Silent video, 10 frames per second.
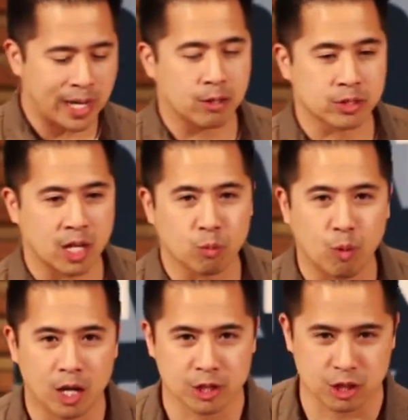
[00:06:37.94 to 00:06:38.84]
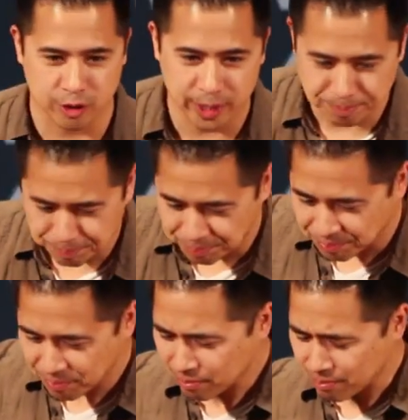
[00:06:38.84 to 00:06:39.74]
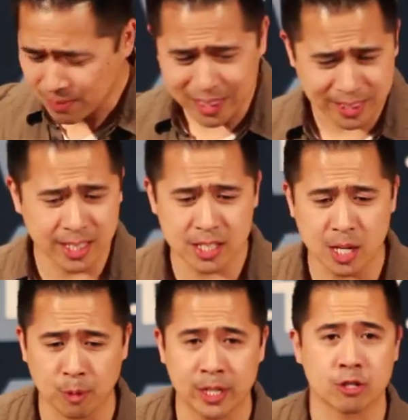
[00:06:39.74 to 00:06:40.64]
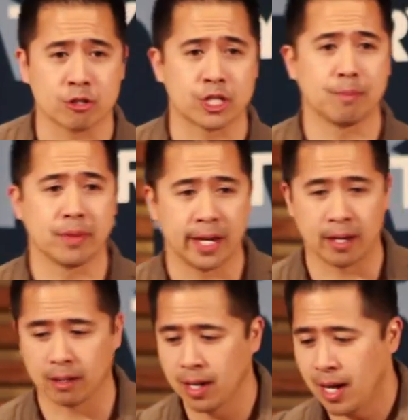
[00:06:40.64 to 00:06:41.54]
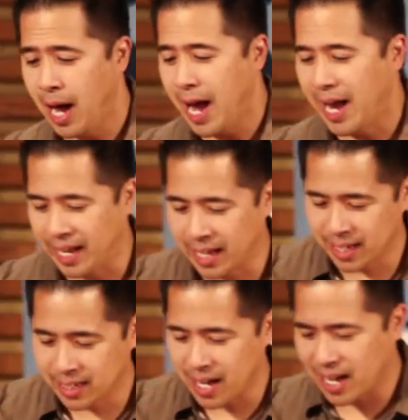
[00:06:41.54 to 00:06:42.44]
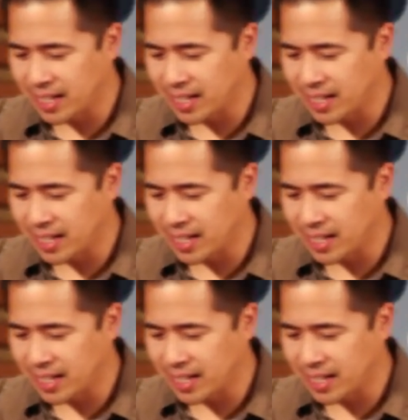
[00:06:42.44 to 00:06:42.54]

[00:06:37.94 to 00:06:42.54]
when I was on Wall Street, did a summer internship there. And